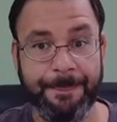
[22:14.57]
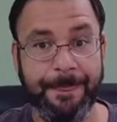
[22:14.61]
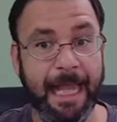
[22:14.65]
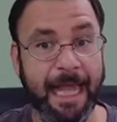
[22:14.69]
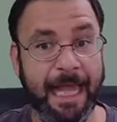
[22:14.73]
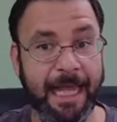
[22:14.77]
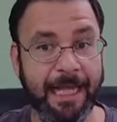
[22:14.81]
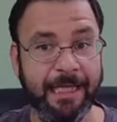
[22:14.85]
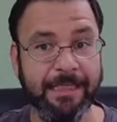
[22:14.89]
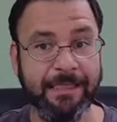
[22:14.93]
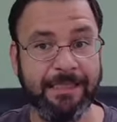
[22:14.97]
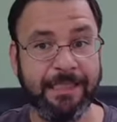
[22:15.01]

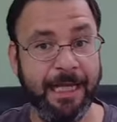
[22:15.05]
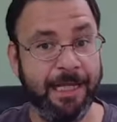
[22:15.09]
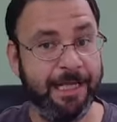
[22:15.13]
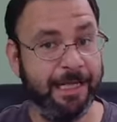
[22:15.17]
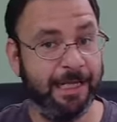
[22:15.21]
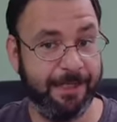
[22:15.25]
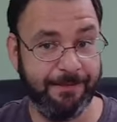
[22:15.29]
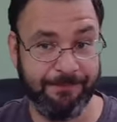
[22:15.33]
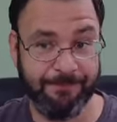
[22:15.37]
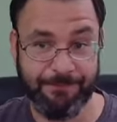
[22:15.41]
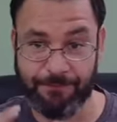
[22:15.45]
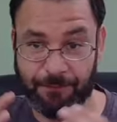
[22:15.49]
And
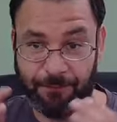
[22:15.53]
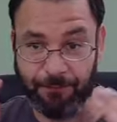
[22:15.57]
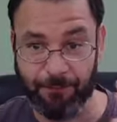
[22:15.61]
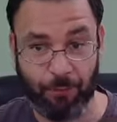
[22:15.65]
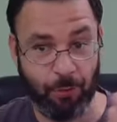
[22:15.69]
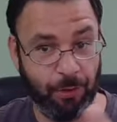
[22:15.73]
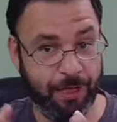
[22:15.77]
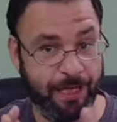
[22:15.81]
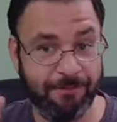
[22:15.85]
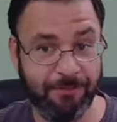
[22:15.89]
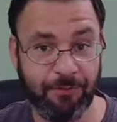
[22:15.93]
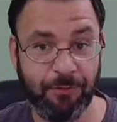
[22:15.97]
for
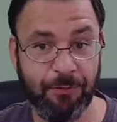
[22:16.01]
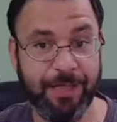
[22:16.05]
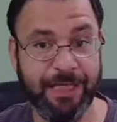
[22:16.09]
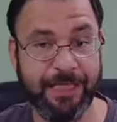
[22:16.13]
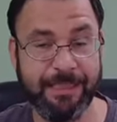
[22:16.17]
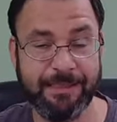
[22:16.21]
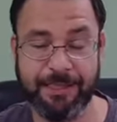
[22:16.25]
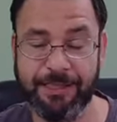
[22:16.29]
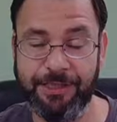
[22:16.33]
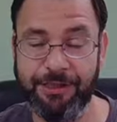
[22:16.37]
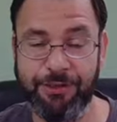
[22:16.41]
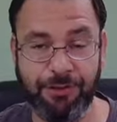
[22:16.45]
whatever
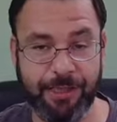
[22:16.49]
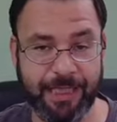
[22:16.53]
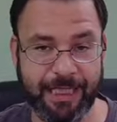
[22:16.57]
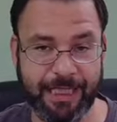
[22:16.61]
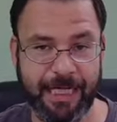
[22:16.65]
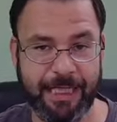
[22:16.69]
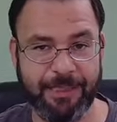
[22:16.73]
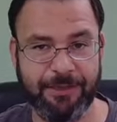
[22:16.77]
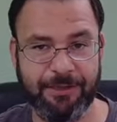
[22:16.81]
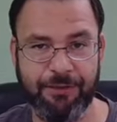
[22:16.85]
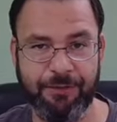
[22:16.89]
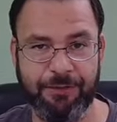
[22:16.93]
reason, you
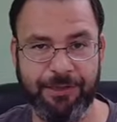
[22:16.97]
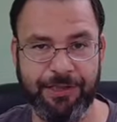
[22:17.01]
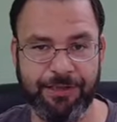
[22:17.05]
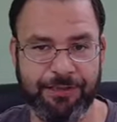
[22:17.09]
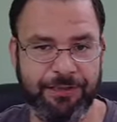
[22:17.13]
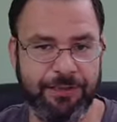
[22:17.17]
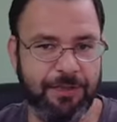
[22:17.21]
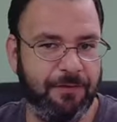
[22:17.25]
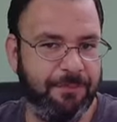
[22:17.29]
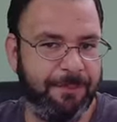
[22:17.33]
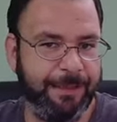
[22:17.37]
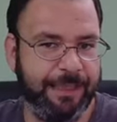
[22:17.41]
cannot do it
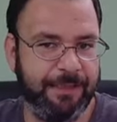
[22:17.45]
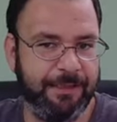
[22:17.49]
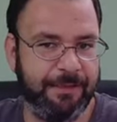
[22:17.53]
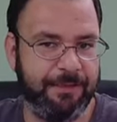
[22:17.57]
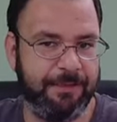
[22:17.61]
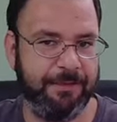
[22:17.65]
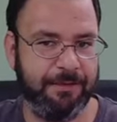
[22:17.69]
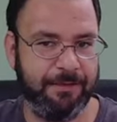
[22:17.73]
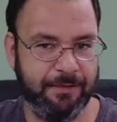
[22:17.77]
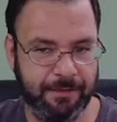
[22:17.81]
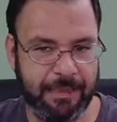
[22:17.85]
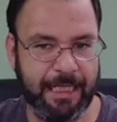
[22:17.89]
yourself
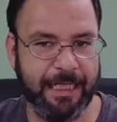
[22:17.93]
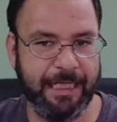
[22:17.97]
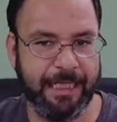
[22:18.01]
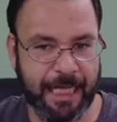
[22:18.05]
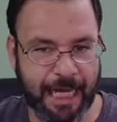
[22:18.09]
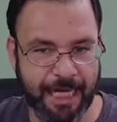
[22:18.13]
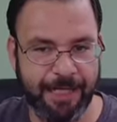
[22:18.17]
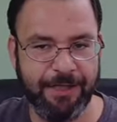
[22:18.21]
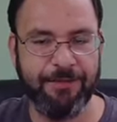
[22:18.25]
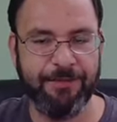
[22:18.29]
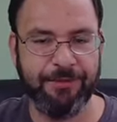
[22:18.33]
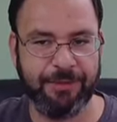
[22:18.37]
because
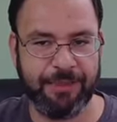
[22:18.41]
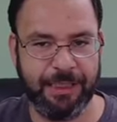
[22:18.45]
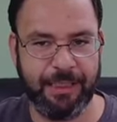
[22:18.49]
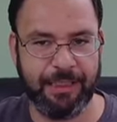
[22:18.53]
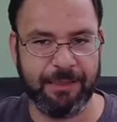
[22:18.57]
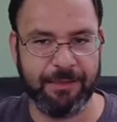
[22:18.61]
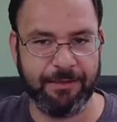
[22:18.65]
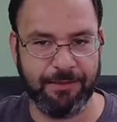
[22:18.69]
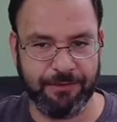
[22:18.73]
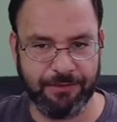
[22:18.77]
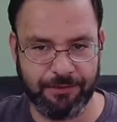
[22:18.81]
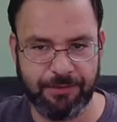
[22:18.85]
I
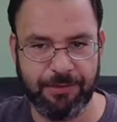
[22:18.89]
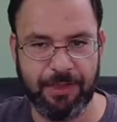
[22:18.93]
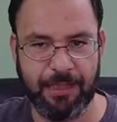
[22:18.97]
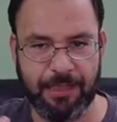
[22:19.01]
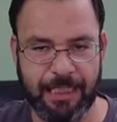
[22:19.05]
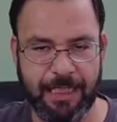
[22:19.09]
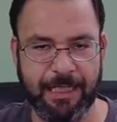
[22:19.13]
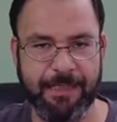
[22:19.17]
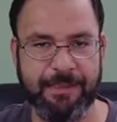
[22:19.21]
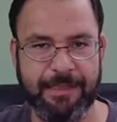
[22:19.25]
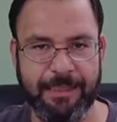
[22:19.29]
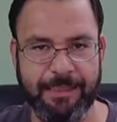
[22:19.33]
understand there's a
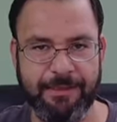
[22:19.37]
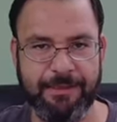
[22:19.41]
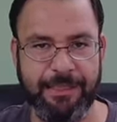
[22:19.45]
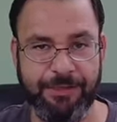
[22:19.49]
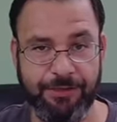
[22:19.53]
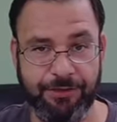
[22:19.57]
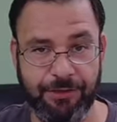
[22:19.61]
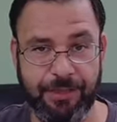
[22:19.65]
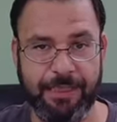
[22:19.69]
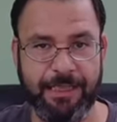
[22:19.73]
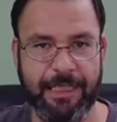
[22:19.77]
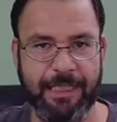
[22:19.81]
lot of things that
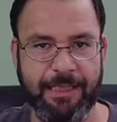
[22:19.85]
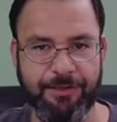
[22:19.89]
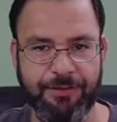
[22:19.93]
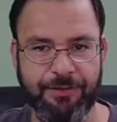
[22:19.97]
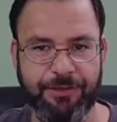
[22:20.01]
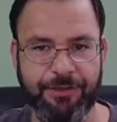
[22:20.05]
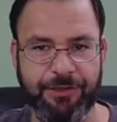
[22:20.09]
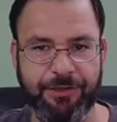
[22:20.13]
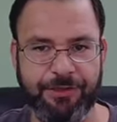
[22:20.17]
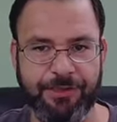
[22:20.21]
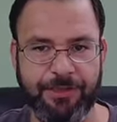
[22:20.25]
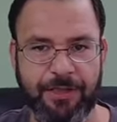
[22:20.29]
you cannot do
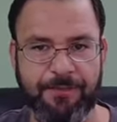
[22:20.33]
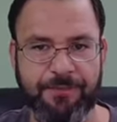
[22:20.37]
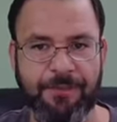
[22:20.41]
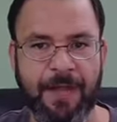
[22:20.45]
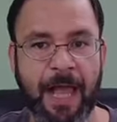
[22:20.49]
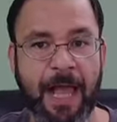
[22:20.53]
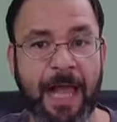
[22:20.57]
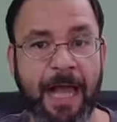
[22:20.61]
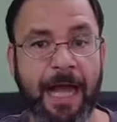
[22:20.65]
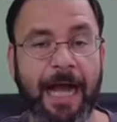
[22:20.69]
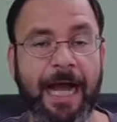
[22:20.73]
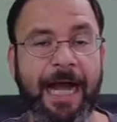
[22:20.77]

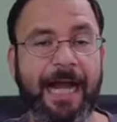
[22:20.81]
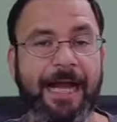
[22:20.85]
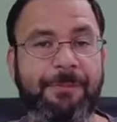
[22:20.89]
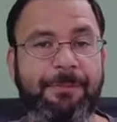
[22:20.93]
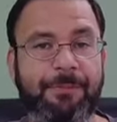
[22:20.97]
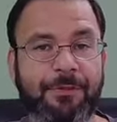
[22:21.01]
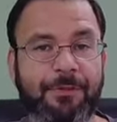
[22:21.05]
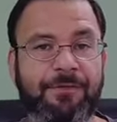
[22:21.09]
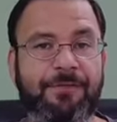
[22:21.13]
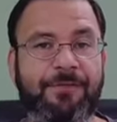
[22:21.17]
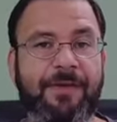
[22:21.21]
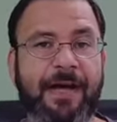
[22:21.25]
yourself. I
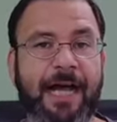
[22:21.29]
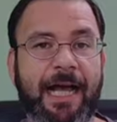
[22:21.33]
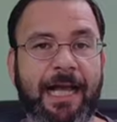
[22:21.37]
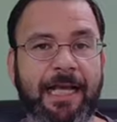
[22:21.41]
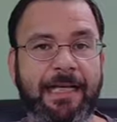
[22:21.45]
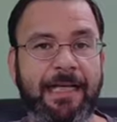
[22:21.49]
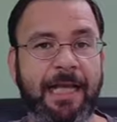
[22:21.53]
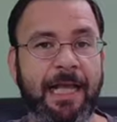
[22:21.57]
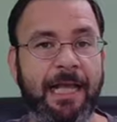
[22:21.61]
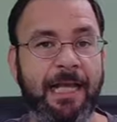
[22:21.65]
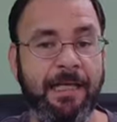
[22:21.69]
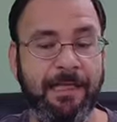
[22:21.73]

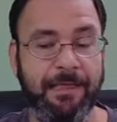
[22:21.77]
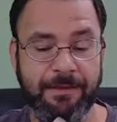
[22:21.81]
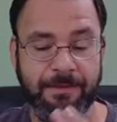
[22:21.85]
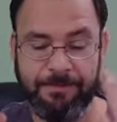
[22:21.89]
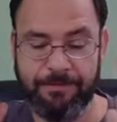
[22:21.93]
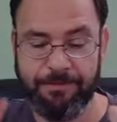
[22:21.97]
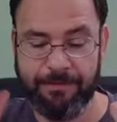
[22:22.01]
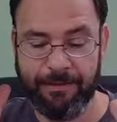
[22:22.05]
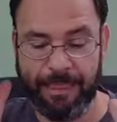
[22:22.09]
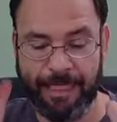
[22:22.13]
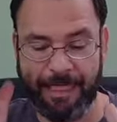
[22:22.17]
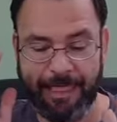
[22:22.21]
provide
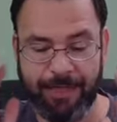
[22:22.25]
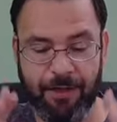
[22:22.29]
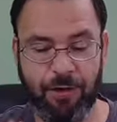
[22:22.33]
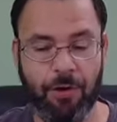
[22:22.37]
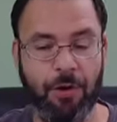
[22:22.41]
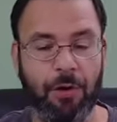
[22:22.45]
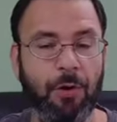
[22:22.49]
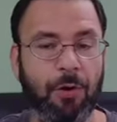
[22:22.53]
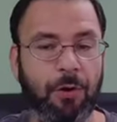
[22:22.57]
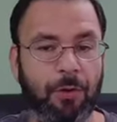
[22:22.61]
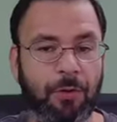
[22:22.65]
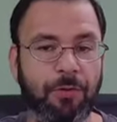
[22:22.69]
a
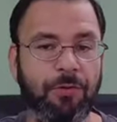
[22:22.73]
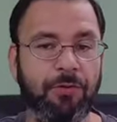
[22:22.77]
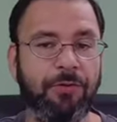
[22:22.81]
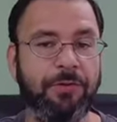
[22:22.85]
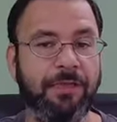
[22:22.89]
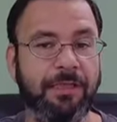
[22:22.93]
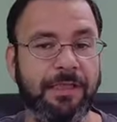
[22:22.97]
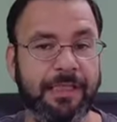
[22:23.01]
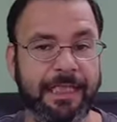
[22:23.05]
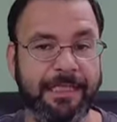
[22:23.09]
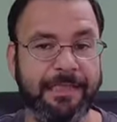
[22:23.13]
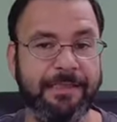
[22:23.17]
whole
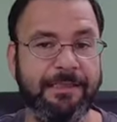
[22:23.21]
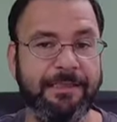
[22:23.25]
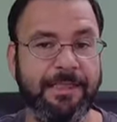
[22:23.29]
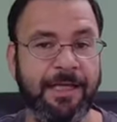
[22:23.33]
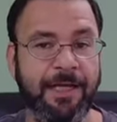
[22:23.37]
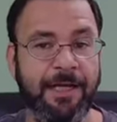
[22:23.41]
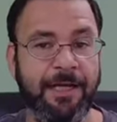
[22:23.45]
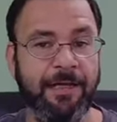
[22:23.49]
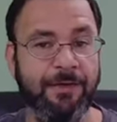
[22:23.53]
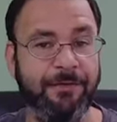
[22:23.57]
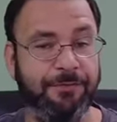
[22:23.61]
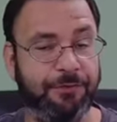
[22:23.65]
list
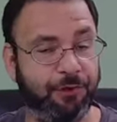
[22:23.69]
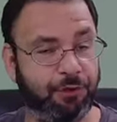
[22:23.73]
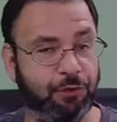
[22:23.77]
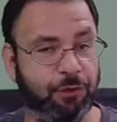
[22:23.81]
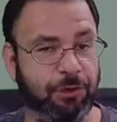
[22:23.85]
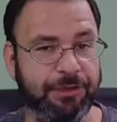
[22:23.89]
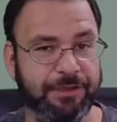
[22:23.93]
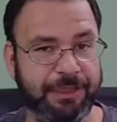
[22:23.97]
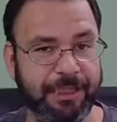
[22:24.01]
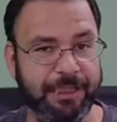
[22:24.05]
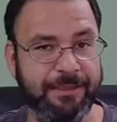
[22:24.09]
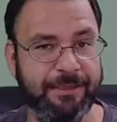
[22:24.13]
of
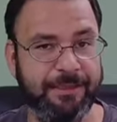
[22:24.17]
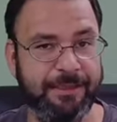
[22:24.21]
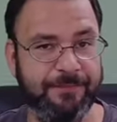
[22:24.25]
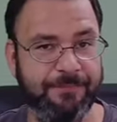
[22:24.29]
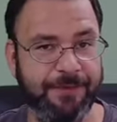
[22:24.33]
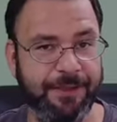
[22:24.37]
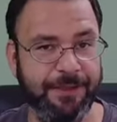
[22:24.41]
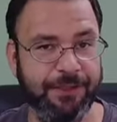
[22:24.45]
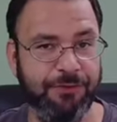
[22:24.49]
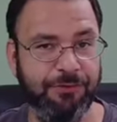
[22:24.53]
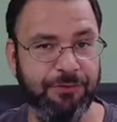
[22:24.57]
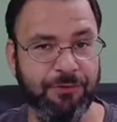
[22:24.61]
trusted
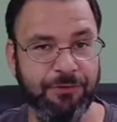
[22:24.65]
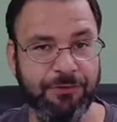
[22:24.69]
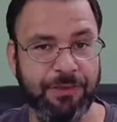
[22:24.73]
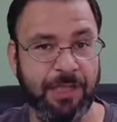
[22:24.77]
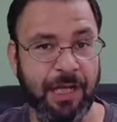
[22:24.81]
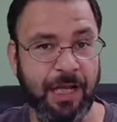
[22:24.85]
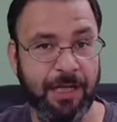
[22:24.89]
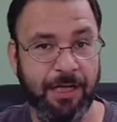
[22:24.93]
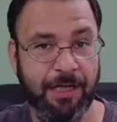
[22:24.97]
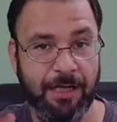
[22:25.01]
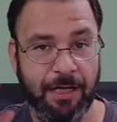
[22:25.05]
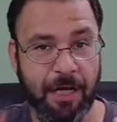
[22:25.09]
individuals
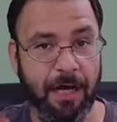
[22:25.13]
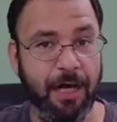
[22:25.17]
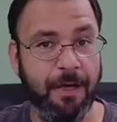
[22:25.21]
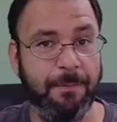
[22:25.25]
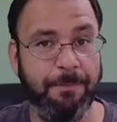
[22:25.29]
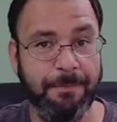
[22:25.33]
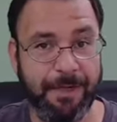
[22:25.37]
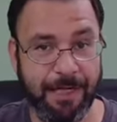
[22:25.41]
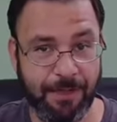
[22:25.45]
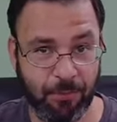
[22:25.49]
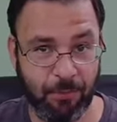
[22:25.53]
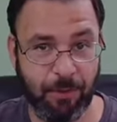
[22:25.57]
on
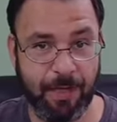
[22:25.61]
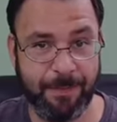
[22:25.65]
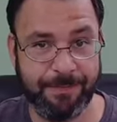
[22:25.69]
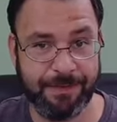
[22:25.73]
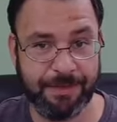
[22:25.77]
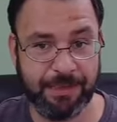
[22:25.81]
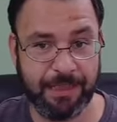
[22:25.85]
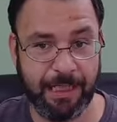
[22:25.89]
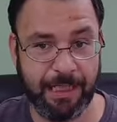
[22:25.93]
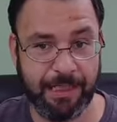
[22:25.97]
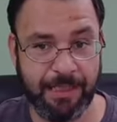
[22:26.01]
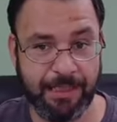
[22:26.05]
my
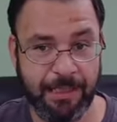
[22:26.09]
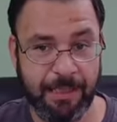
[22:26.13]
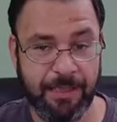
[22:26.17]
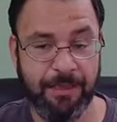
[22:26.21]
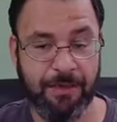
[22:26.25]
website.